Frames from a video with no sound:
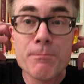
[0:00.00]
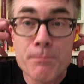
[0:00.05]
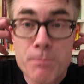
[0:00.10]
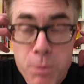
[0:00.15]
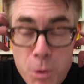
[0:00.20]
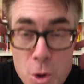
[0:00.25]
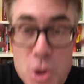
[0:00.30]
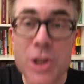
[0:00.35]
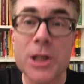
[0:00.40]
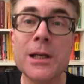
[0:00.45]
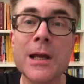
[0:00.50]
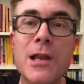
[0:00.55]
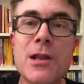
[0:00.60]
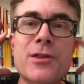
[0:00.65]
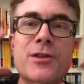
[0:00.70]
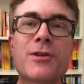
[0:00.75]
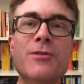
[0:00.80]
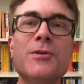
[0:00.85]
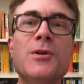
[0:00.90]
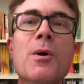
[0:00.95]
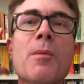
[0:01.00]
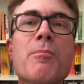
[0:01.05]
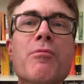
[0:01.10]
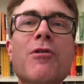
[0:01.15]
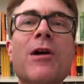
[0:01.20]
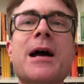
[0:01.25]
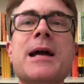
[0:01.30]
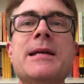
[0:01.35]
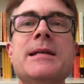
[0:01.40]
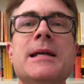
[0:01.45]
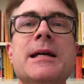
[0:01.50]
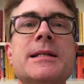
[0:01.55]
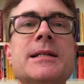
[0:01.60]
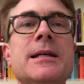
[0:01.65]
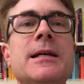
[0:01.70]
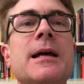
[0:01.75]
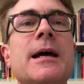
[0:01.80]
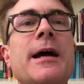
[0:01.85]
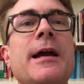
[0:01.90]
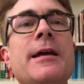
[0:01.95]
pushing it through your brain yet
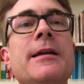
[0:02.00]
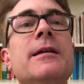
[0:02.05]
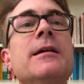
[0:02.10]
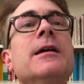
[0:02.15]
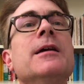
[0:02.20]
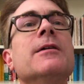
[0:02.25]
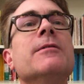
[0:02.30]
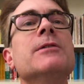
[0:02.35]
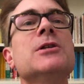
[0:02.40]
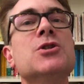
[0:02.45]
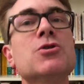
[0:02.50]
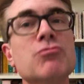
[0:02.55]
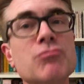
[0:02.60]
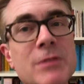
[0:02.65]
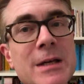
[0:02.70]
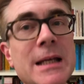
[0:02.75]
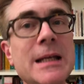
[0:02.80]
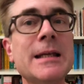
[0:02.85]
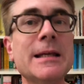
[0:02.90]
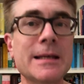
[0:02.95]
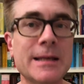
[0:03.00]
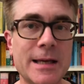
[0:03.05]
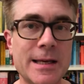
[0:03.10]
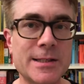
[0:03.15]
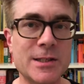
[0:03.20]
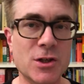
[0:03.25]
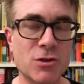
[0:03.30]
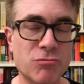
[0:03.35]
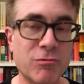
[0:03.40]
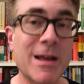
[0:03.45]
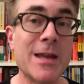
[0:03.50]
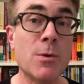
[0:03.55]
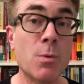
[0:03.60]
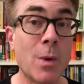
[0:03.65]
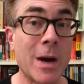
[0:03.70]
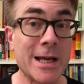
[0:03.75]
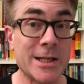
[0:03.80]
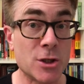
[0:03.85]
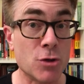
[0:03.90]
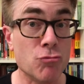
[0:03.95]
again, which really is a great
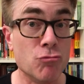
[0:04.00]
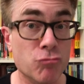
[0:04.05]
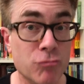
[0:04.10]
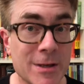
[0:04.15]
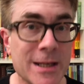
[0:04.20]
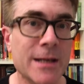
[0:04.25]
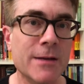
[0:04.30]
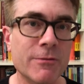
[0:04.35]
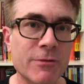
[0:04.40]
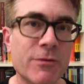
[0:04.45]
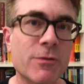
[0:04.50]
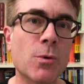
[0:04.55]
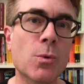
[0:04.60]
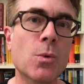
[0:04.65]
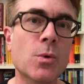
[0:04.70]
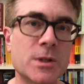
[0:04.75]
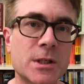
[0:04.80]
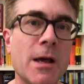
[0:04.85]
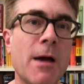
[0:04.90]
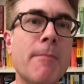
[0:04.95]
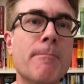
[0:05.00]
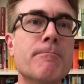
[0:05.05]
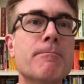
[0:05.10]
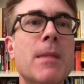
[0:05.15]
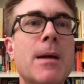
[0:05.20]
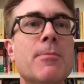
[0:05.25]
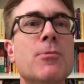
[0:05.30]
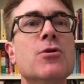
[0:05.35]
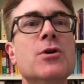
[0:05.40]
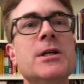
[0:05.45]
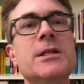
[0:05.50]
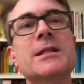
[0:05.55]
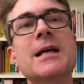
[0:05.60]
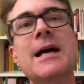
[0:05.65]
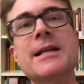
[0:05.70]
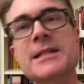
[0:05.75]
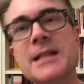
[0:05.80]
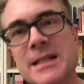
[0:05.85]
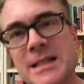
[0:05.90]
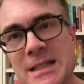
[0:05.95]
way to reinforce memories
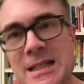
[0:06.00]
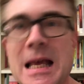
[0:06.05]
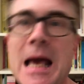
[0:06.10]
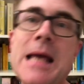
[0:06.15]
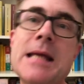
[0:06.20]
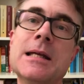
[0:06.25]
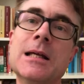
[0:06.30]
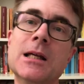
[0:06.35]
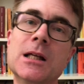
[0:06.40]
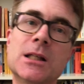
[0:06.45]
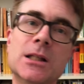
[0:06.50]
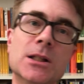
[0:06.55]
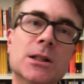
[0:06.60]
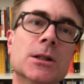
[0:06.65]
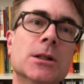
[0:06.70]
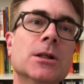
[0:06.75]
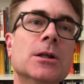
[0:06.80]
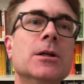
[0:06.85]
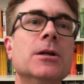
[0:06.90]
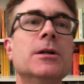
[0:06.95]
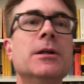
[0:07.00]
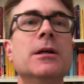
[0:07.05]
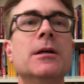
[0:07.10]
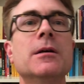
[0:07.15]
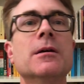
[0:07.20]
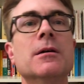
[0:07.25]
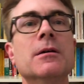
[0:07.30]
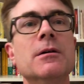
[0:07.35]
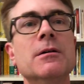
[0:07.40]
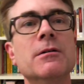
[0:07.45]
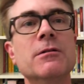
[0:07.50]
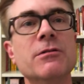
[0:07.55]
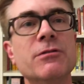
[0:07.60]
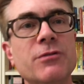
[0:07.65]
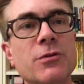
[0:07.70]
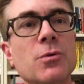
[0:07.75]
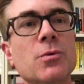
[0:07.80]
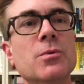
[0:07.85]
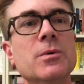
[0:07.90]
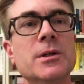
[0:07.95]
and to take learning
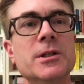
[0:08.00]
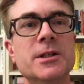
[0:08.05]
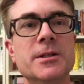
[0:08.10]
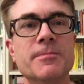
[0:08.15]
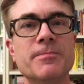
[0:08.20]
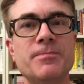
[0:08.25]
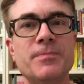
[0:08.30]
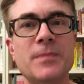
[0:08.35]
forward.